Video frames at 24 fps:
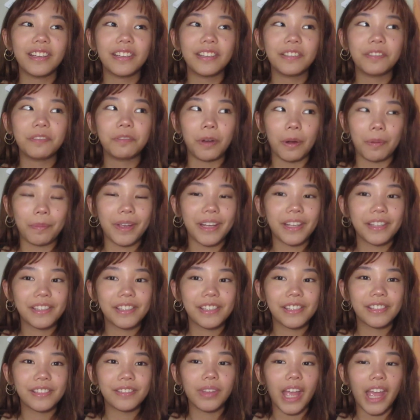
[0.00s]

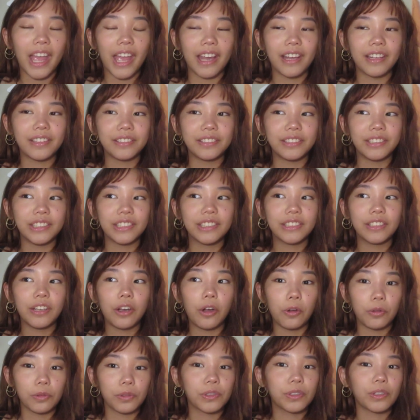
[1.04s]
romance and
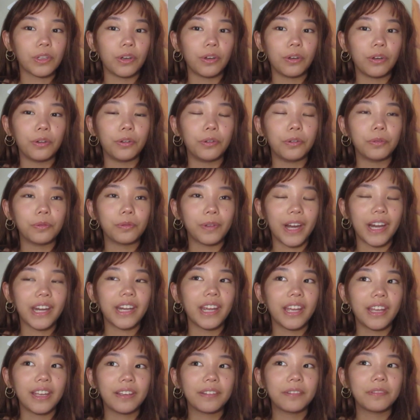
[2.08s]
also
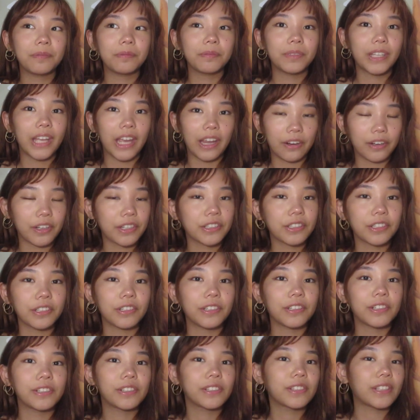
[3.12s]
writing
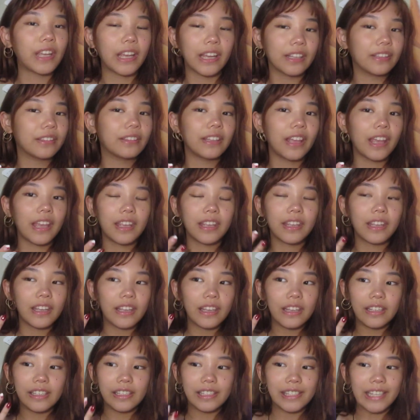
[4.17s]
characters and like
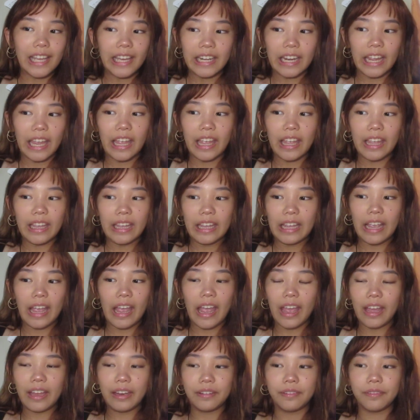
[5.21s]
setting
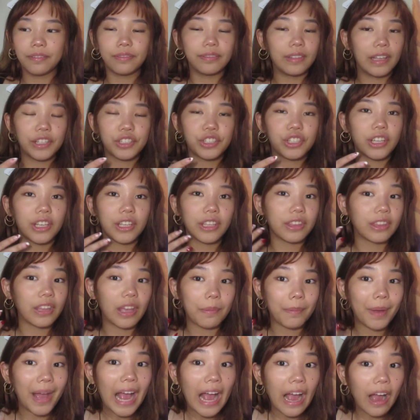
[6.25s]
and fleshing
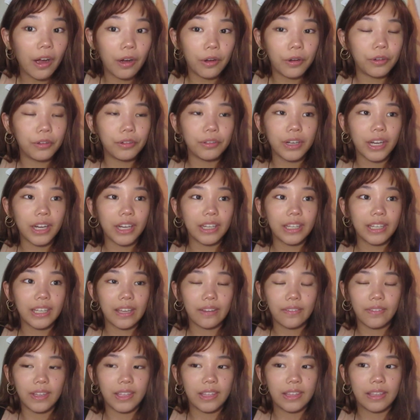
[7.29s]
them out and
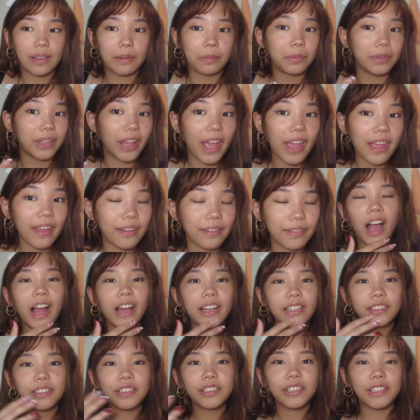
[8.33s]
giving them life.
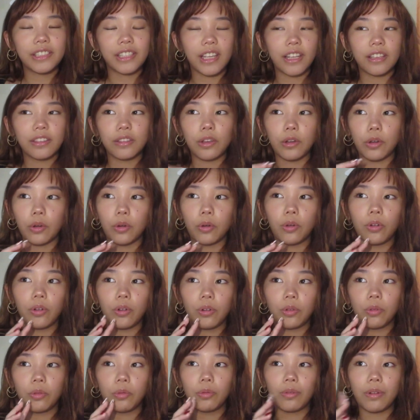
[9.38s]
I understand the
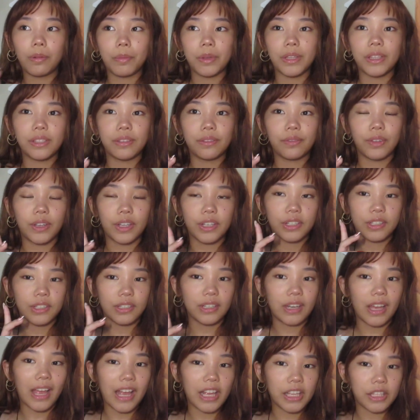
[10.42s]
whole women's
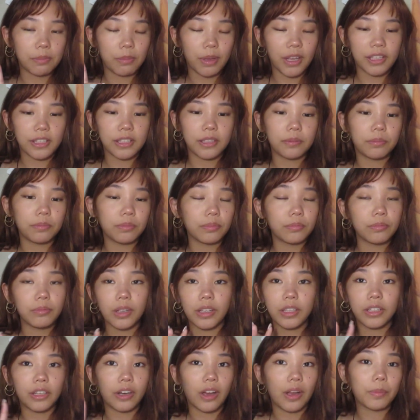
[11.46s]
fiction aspects, and
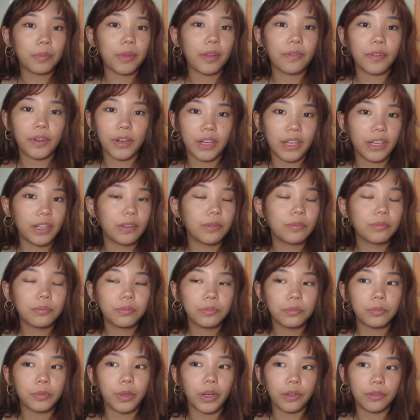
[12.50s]
you know, I'm not very
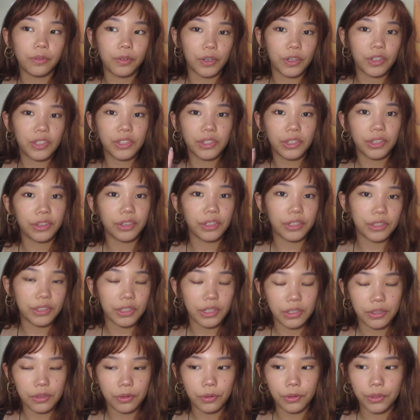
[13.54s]
well versed in this
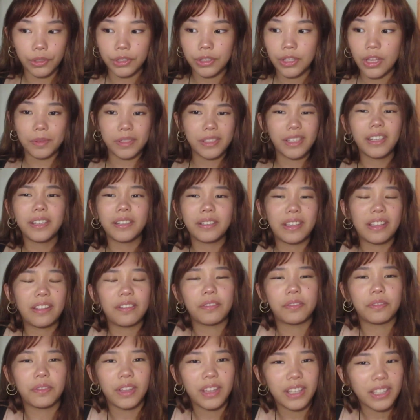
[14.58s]
discourse. It's not
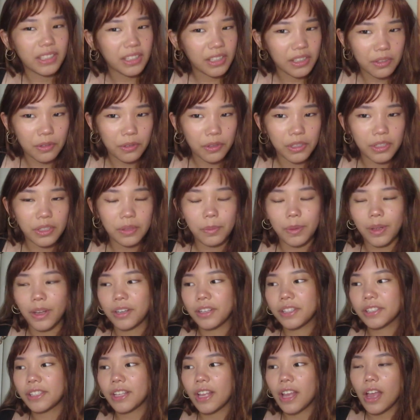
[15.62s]
even really discourse, to be
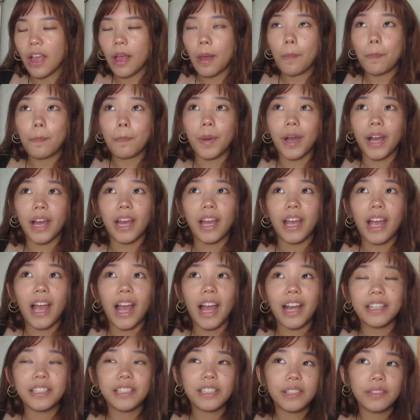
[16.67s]
honest, but
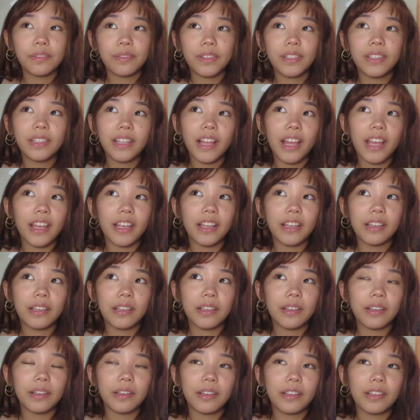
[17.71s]
I just feel like
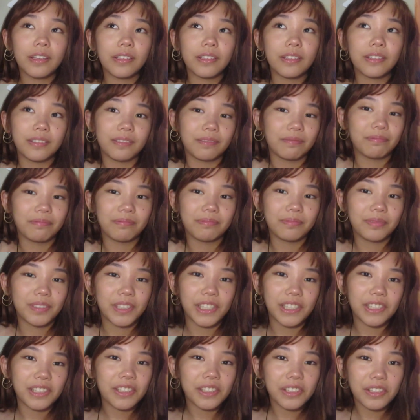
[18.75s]

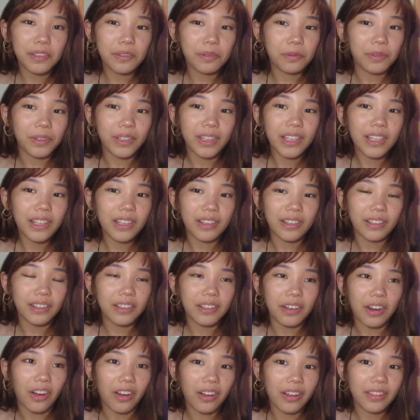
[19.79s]
she's just a really
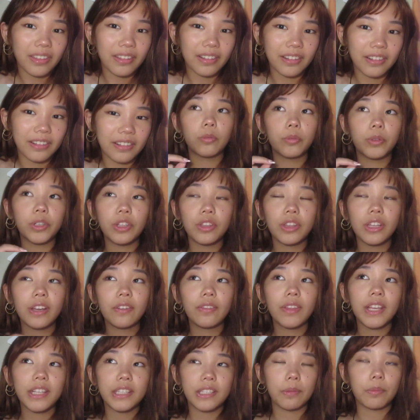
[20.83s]
good author. When you think
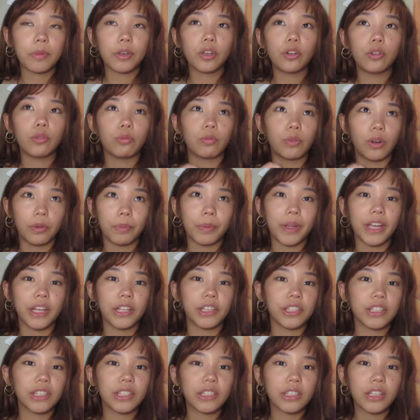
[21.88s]
of like typical
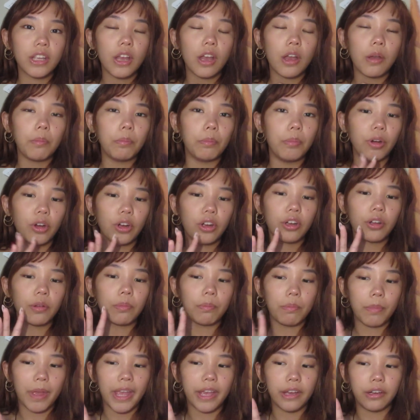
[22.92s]
romance book
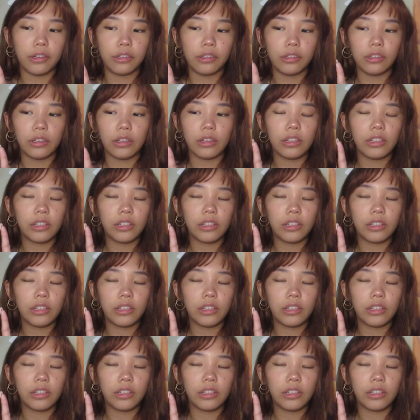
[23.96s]
male